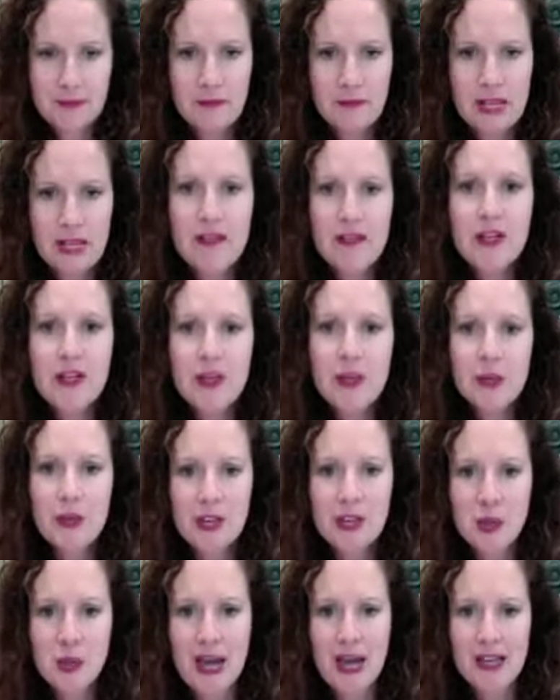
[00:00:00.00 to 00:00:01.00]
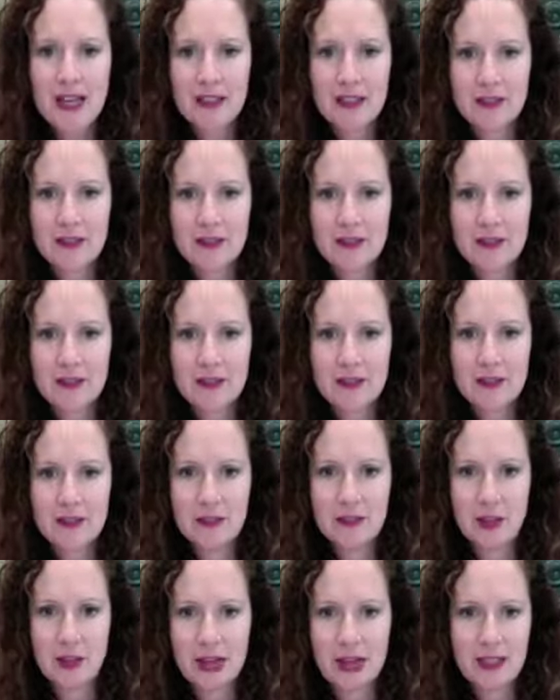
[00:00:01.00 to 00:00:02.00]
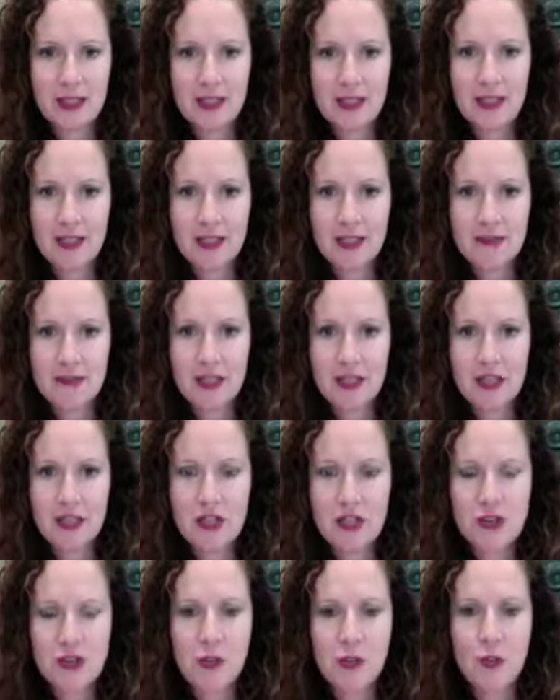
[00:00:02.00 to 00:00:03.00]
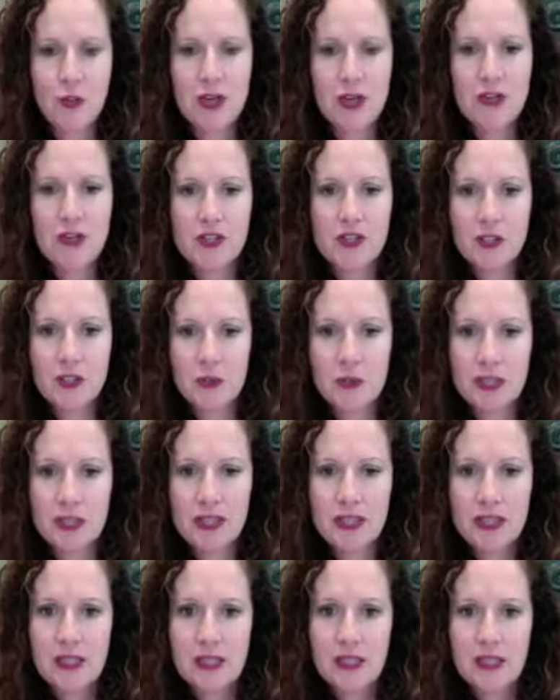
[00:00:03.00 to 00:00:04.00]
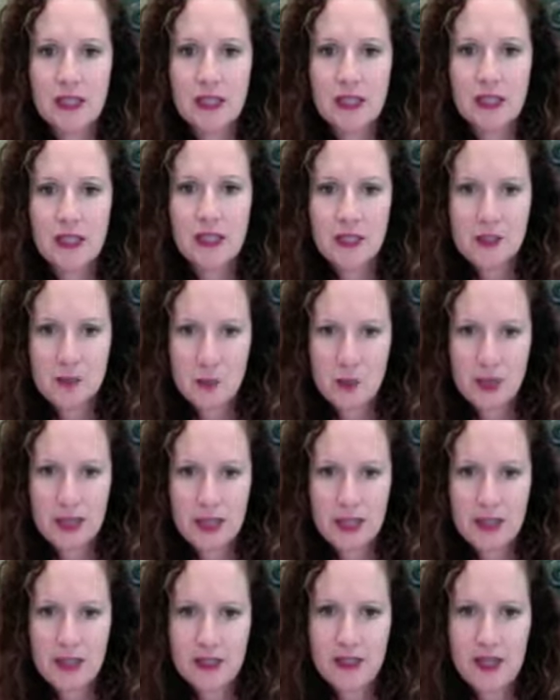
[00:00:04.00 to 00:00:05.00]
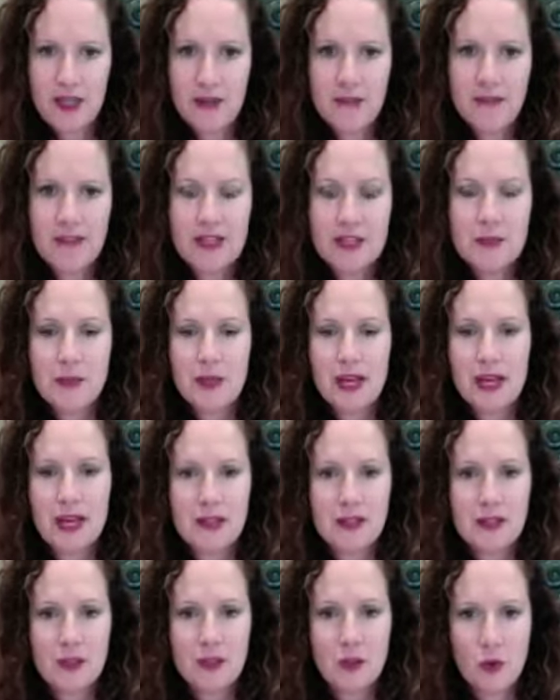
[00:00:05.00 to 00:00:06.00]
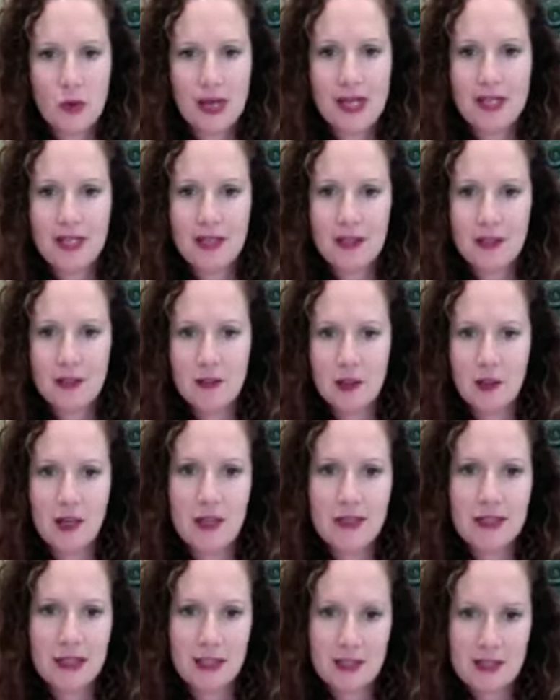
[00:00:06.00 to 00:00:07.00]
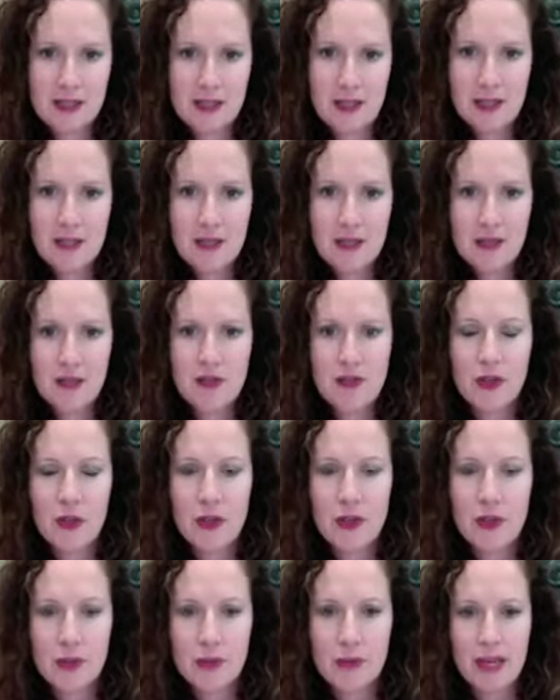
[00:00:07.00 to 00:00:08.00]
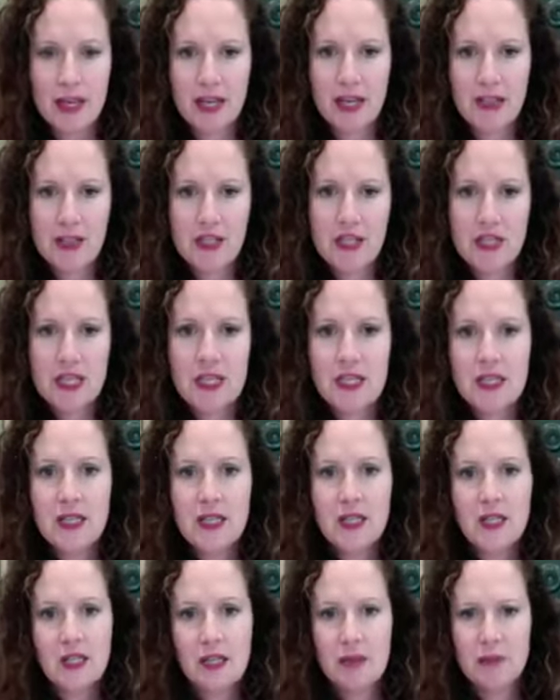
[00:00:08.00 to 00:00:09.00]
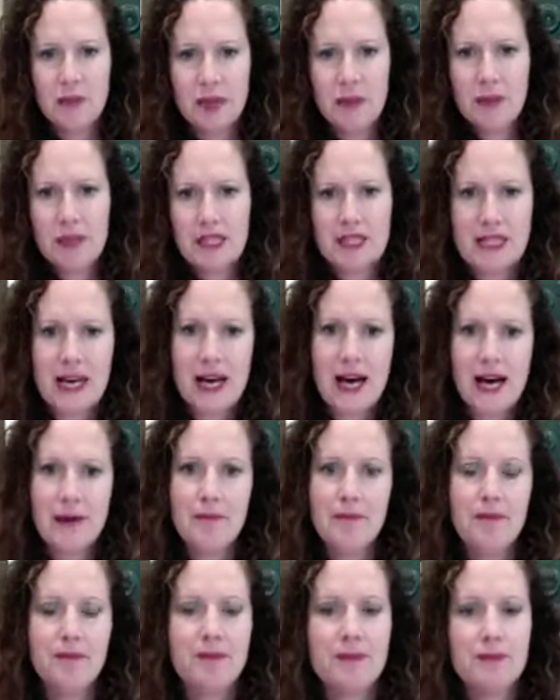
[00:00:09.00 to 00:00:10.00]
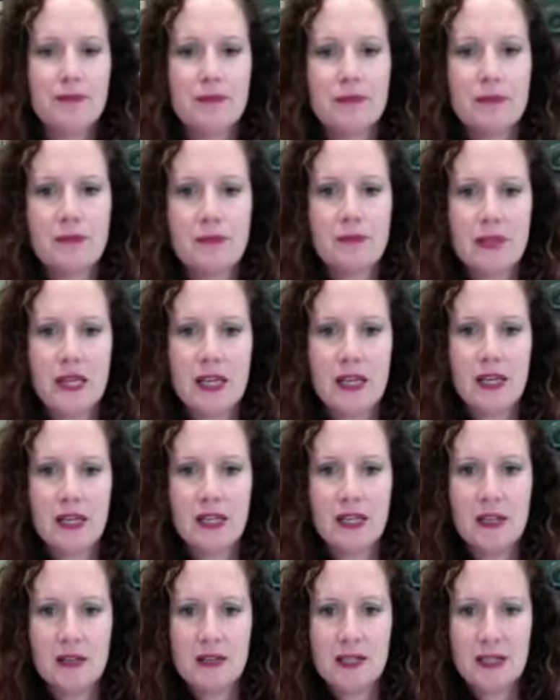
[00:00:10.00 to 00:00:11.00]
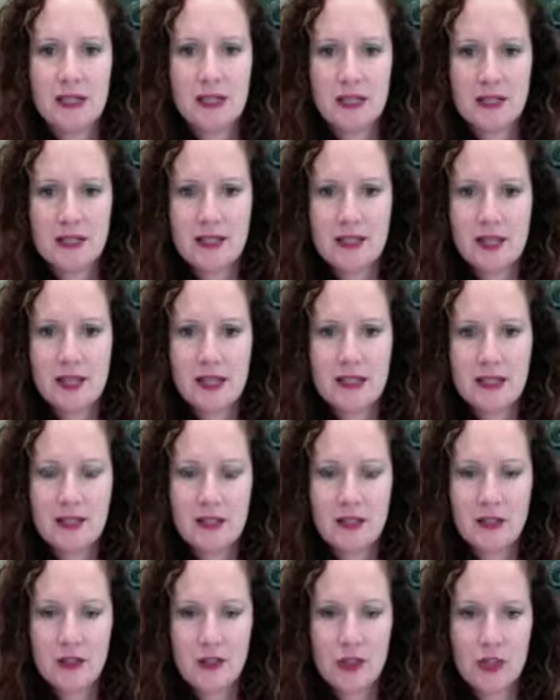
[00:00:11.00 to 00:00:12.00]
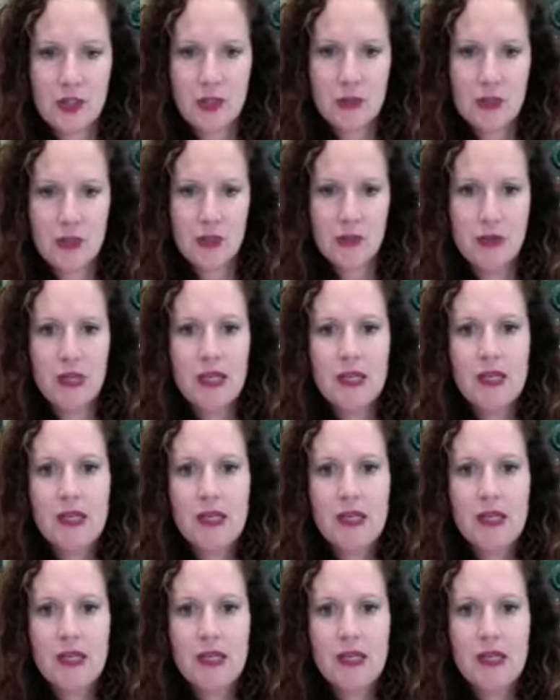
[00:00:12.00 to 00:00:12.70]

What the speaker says: And then you want to track your analytics to make sure that what you're doing is working. Facebook has great, they're called insights. So if you go on your page, it'll be up at the top and it'll say insights, and it'll show you,